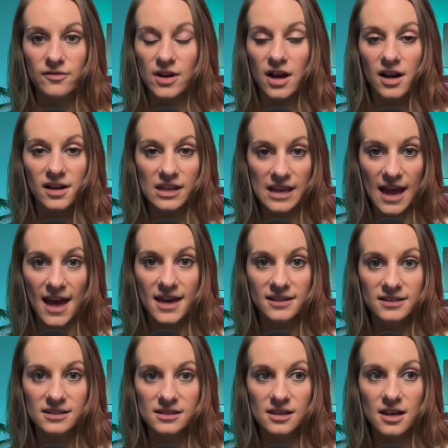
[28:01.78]
of God,
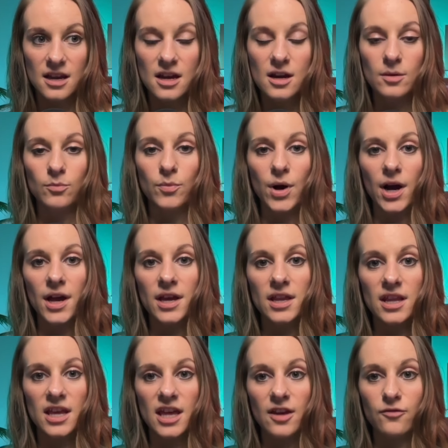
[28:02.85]
yes. But
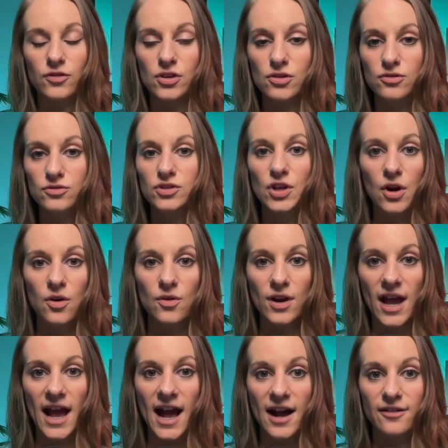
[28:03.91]
if you don't
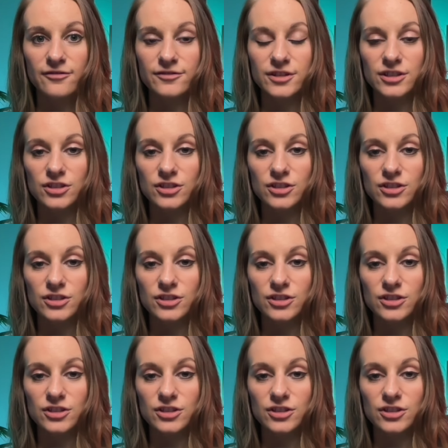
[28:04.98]
have